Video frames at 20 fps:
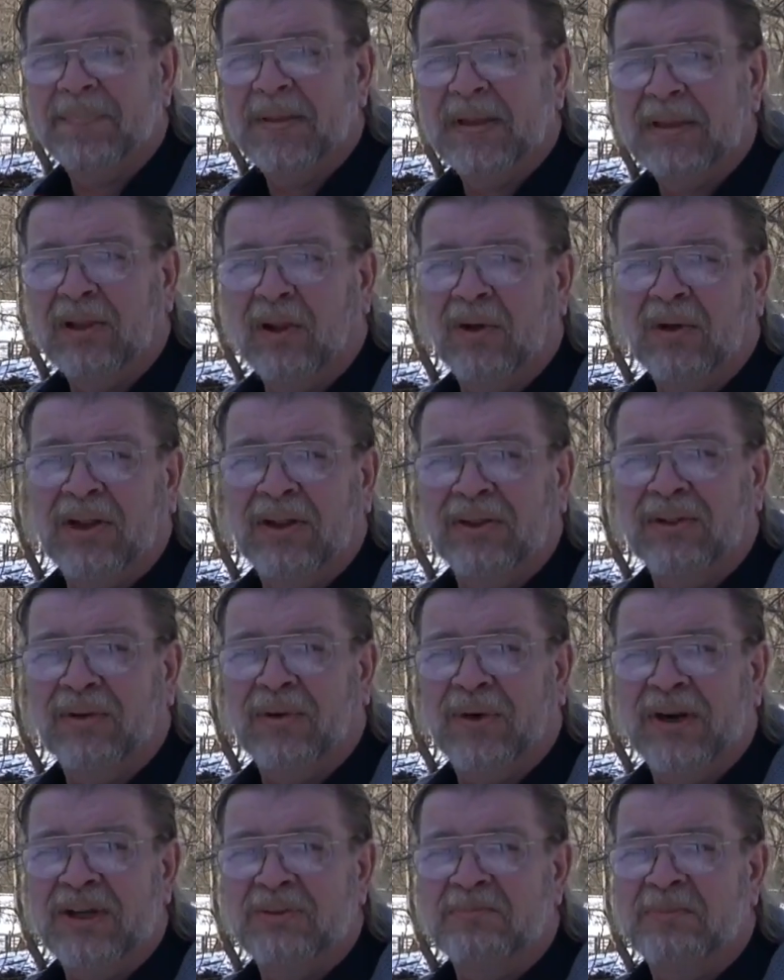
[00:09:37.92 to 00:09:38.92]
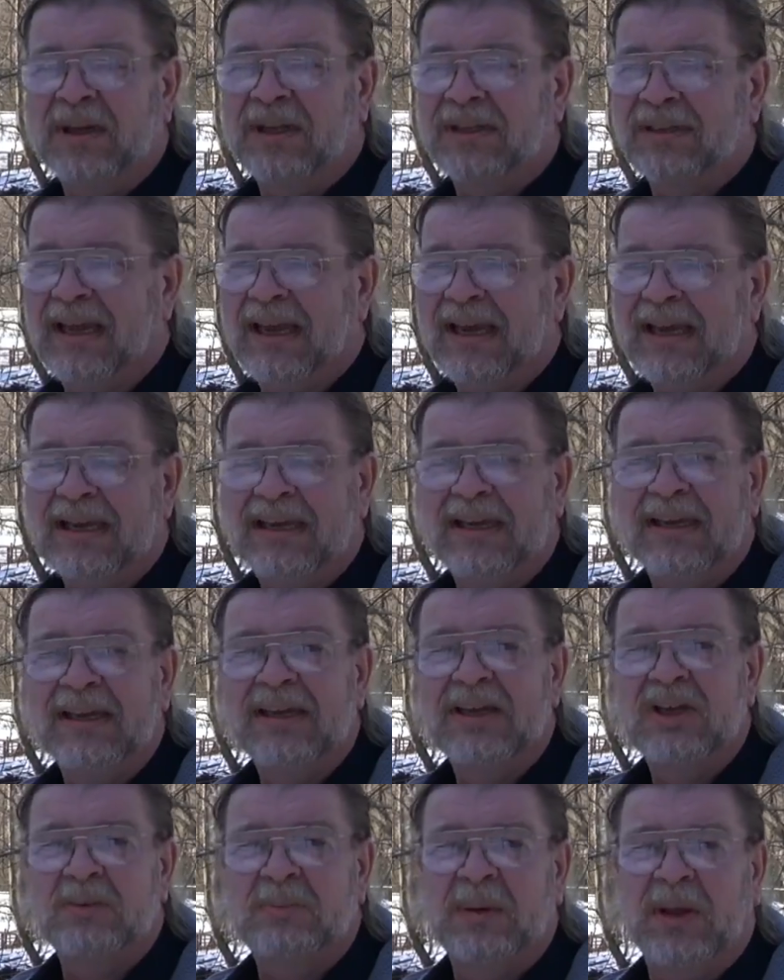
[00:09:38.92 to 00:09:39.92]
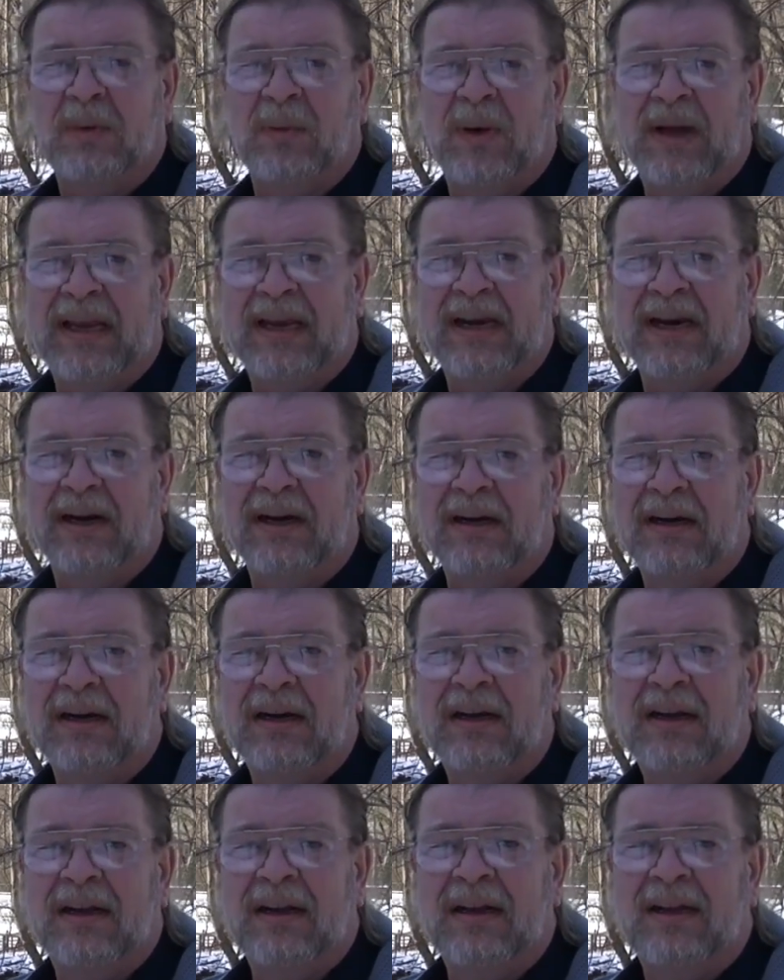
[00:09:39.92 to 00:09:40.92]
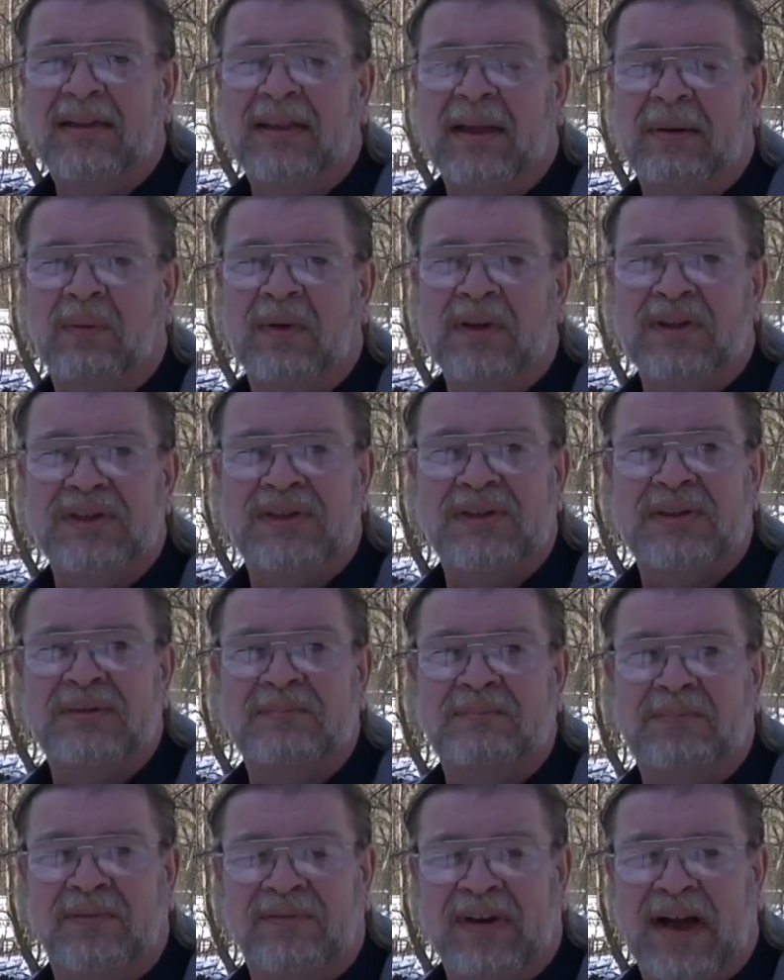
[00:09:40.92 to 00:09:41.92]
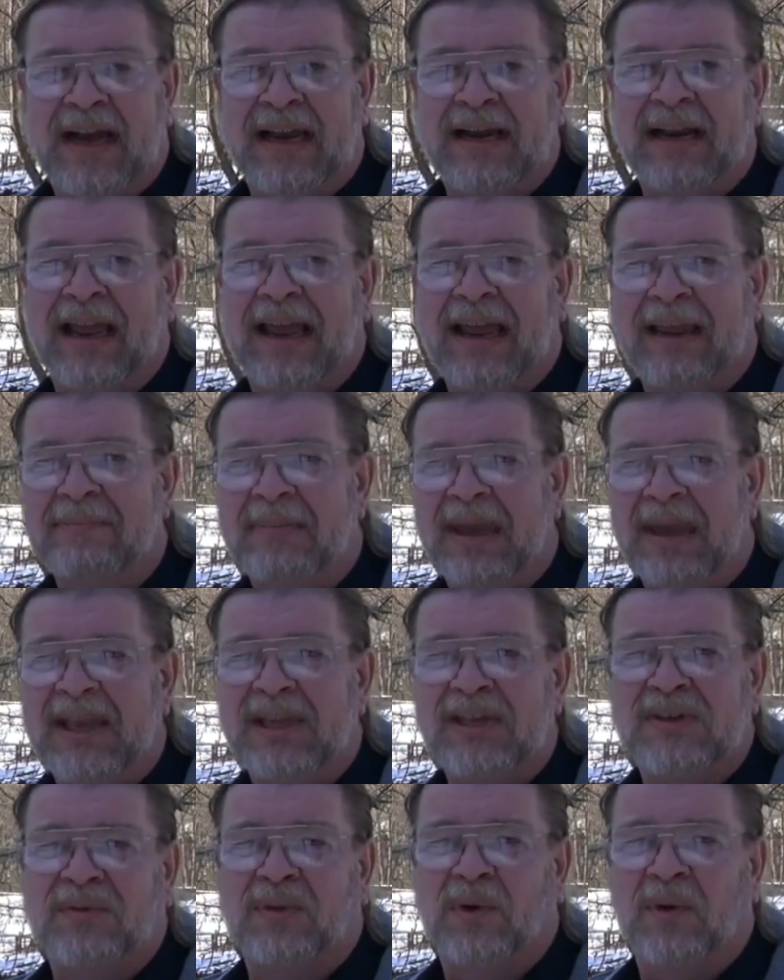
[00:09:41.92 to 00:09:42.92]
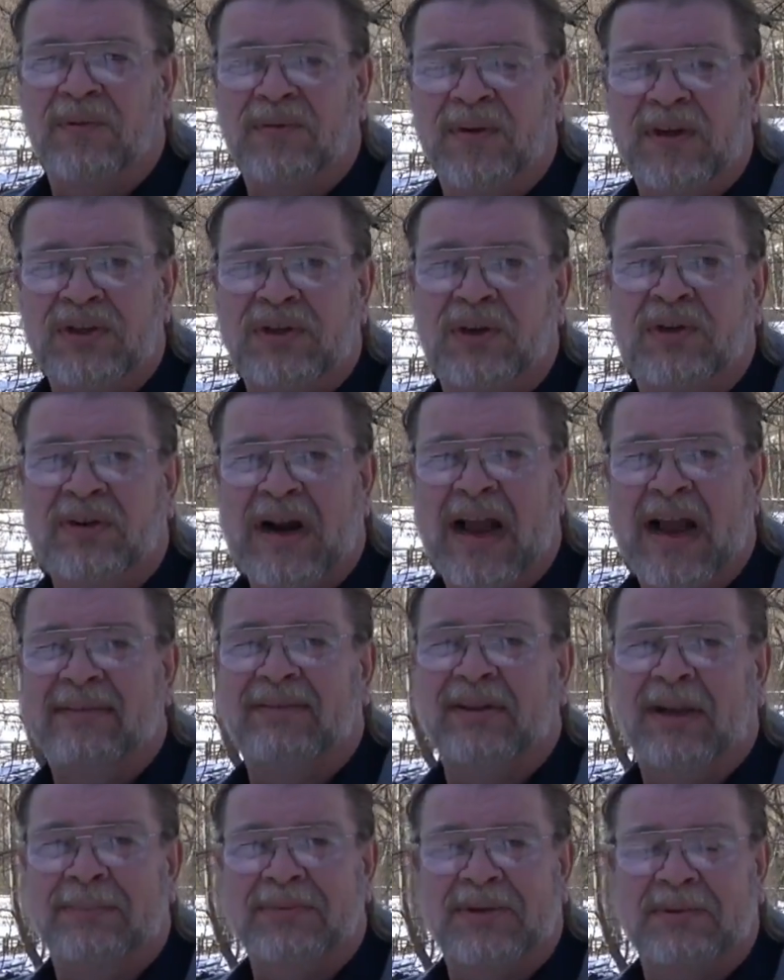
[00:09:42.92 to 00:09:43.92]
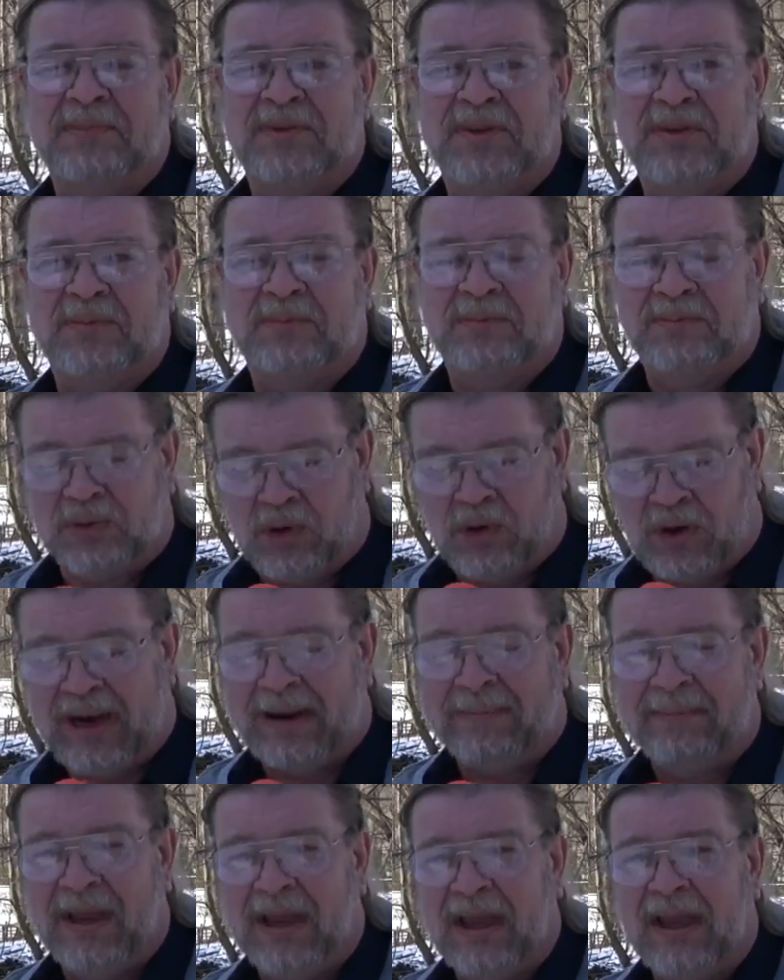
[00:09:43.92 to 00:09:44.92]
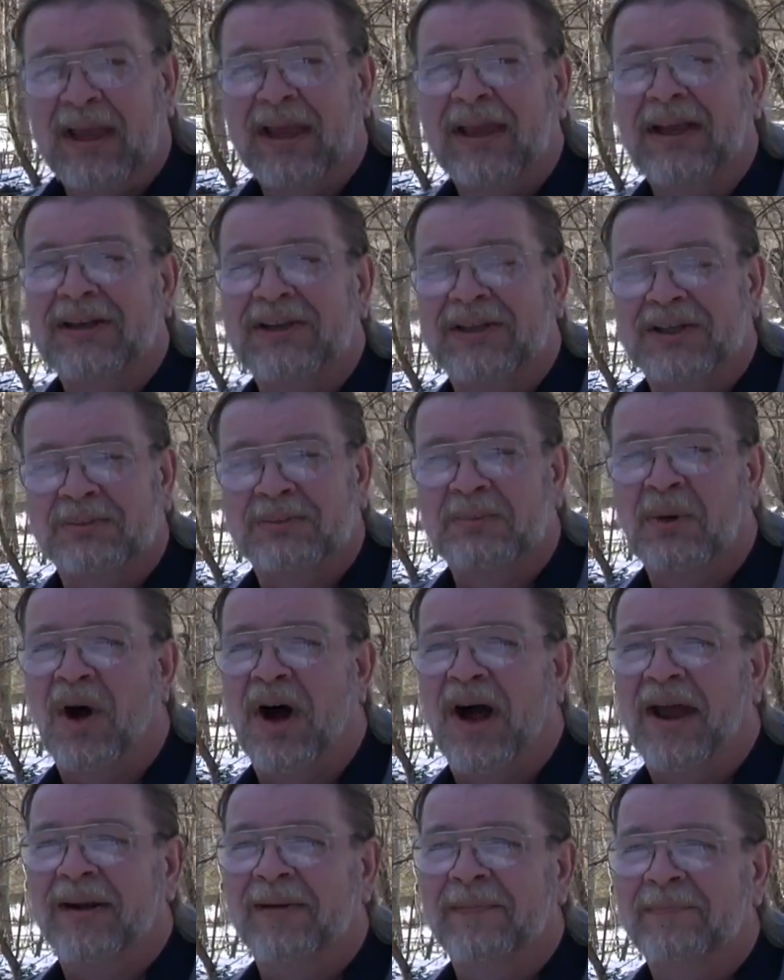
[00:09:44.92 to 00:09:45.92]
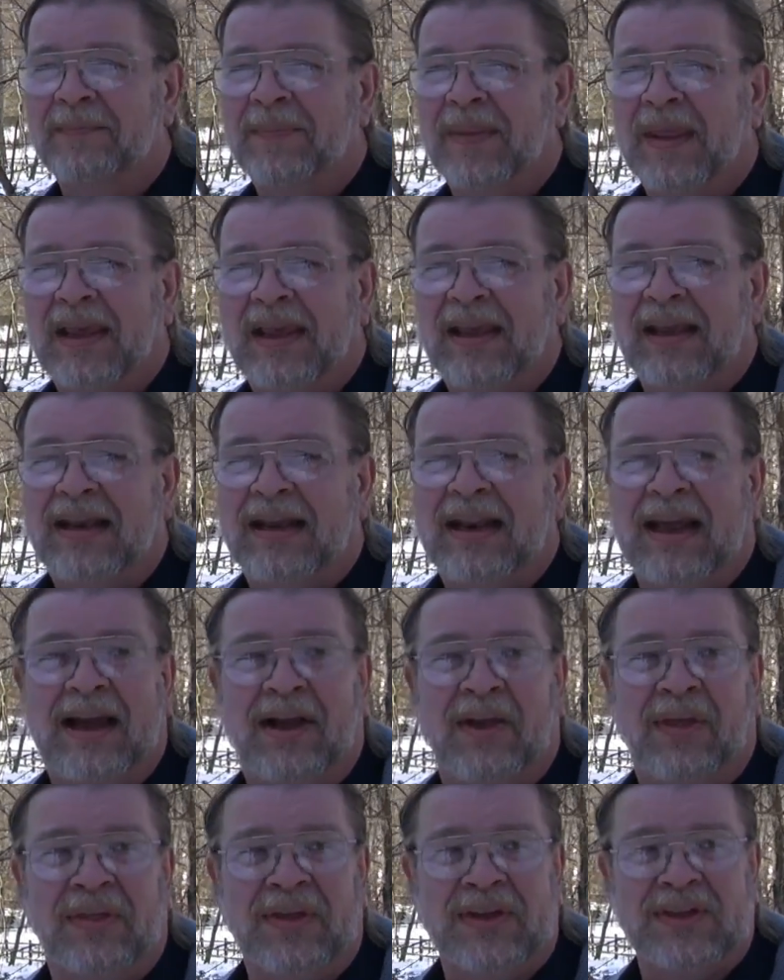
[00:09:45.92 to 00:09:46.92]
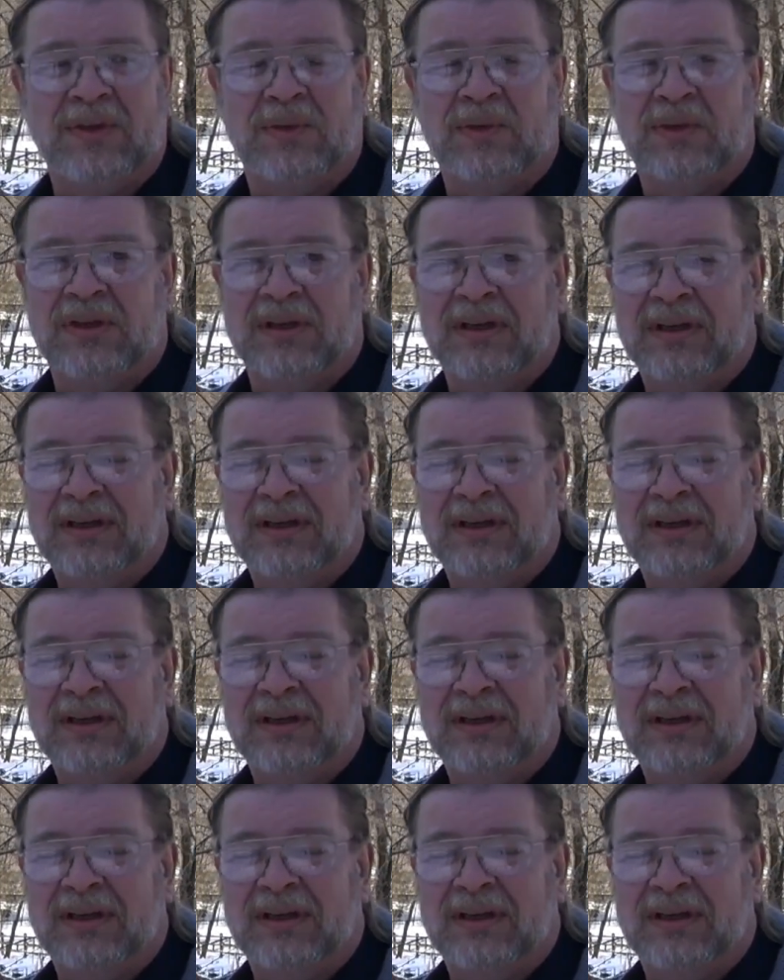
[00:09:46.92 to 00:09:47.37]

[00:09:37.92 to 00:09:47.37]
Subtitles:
local authorities built a spillway here that was provide a means for fish to travel upstream to spawn. Now this,